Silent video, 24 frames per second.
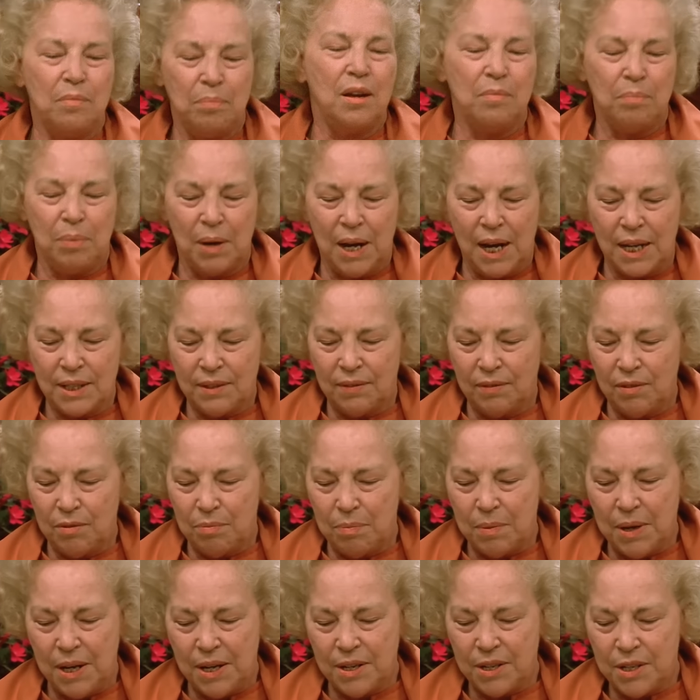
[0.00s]
not possible for
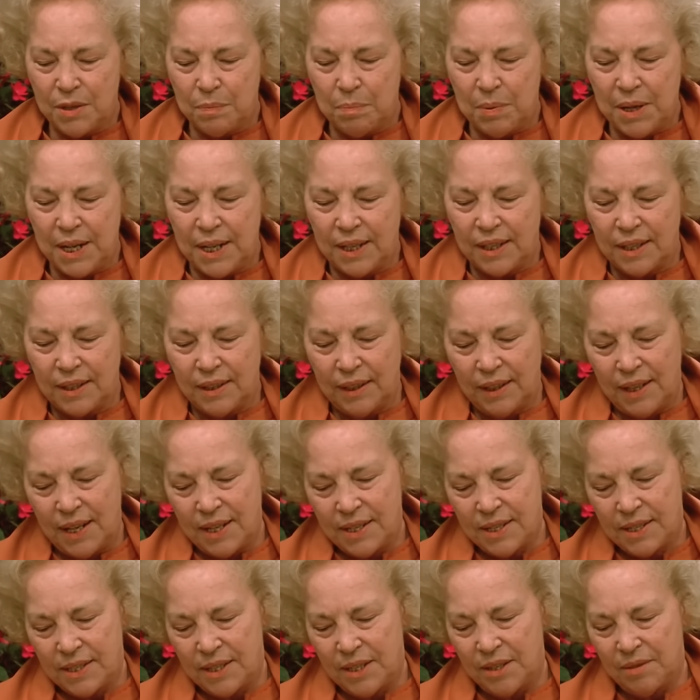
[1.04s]
me to speak
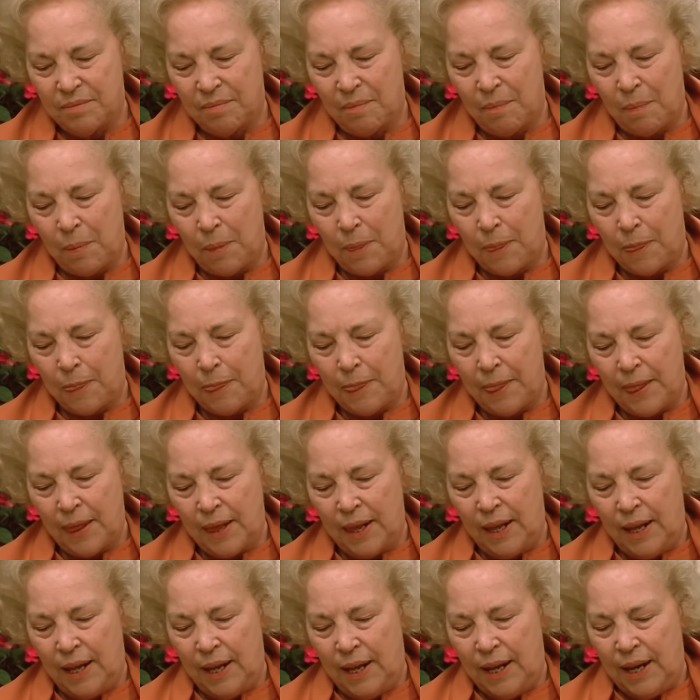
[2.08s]
unless
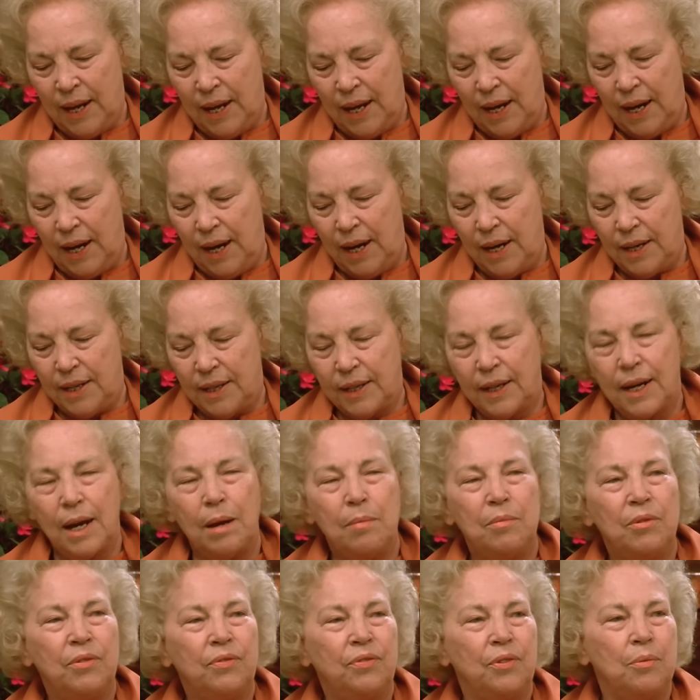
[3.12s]
it
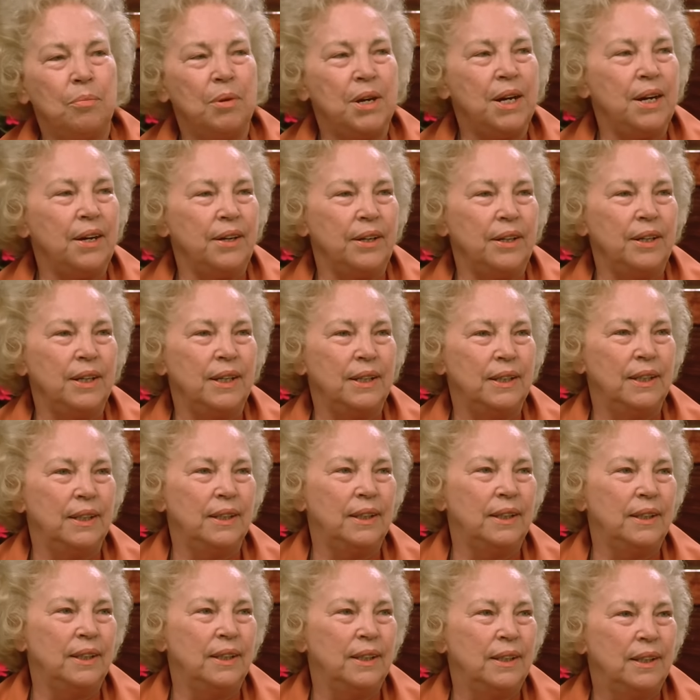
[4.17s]
comes from here.
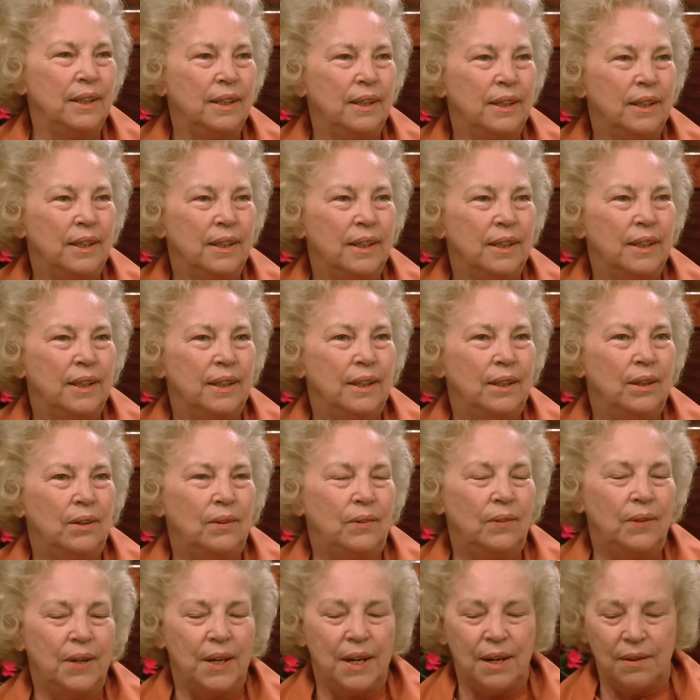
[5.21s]

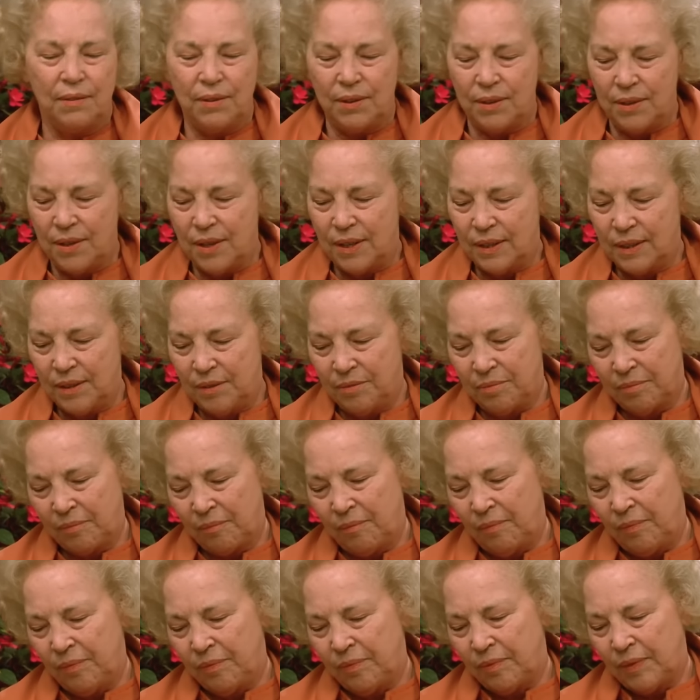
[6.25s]
Whatever
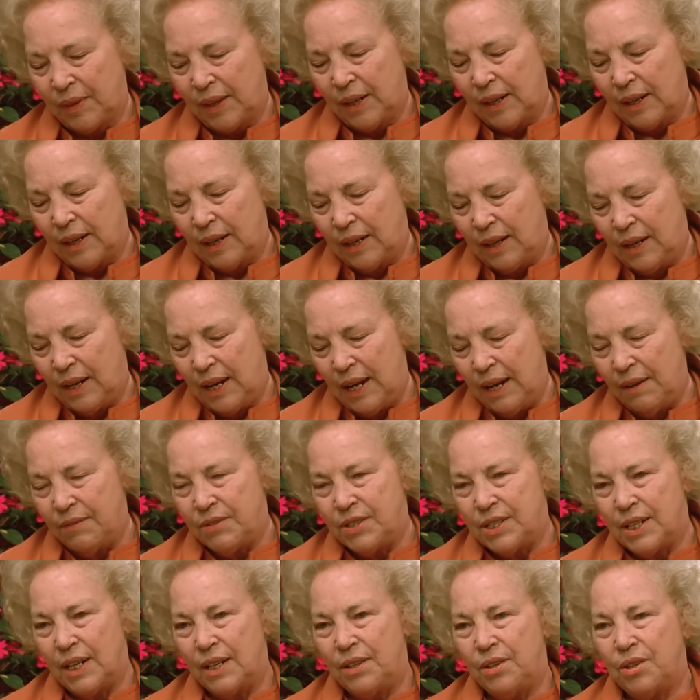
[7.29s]
I have
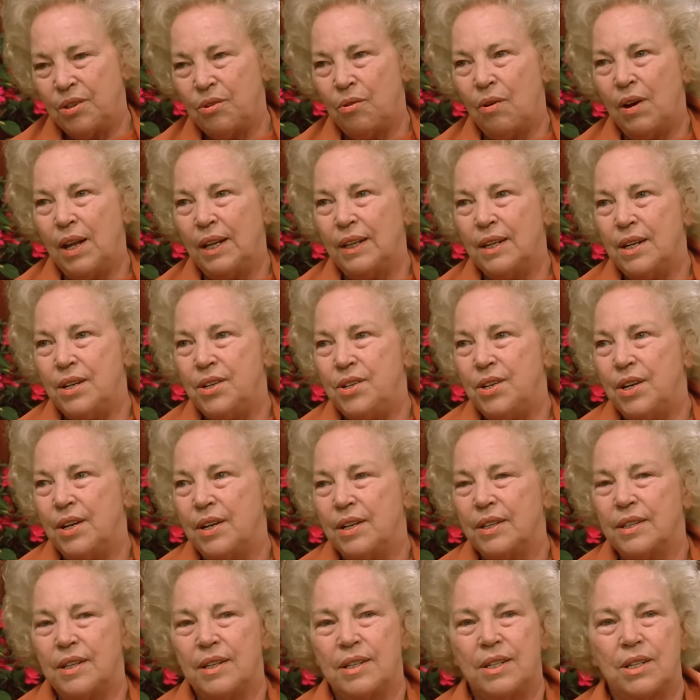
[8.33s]
said through all these
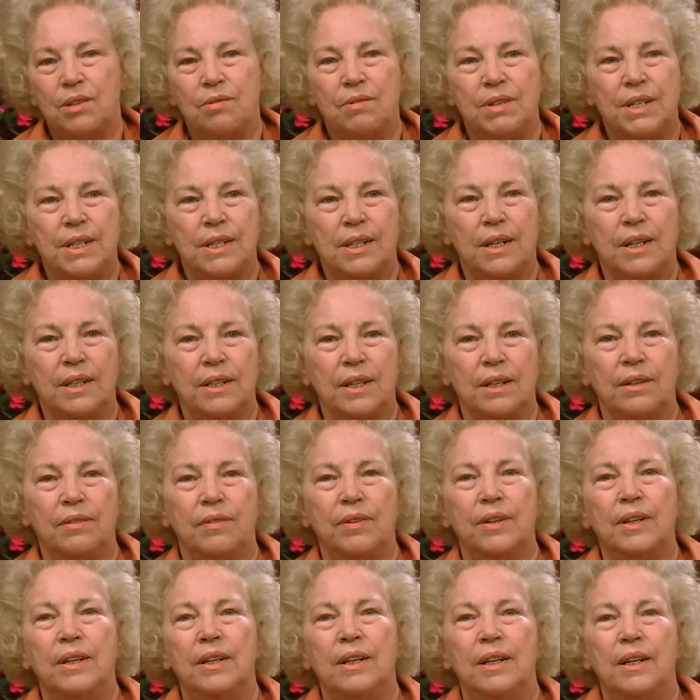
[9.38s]
years is the result
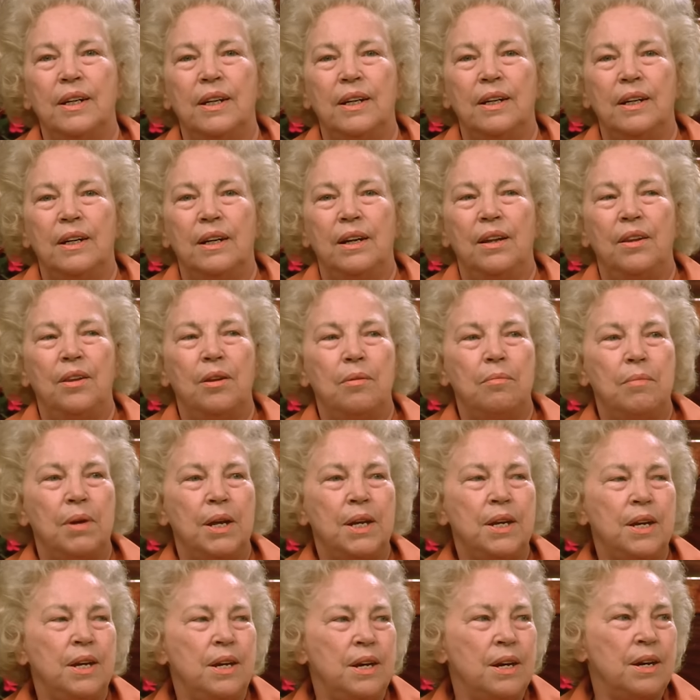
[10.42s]
of the
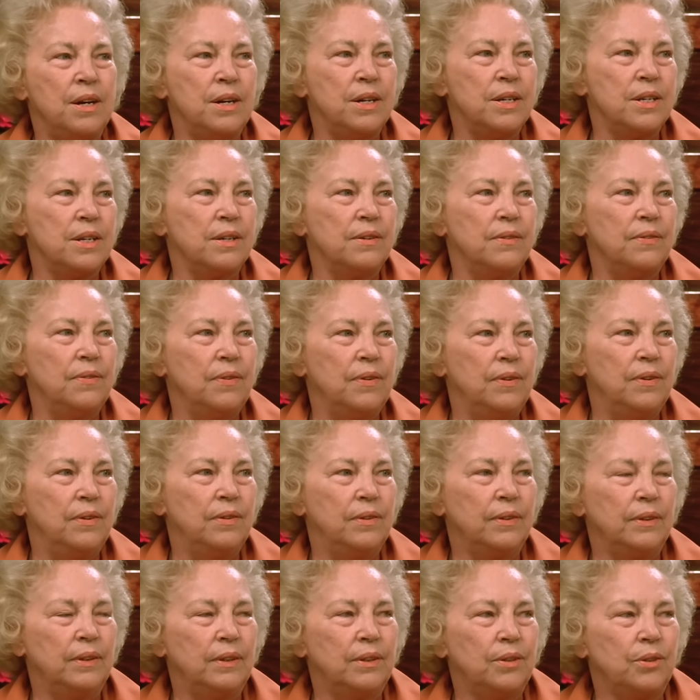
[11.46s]
many years of
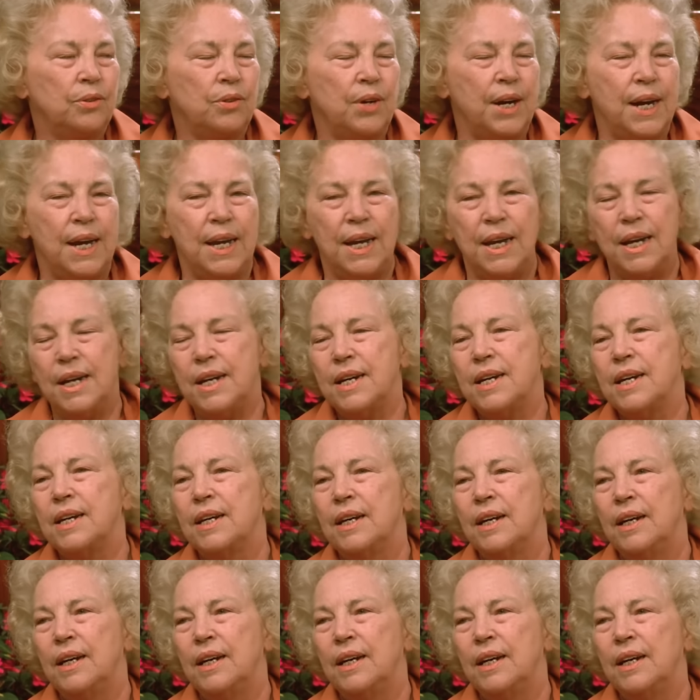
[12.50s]
training,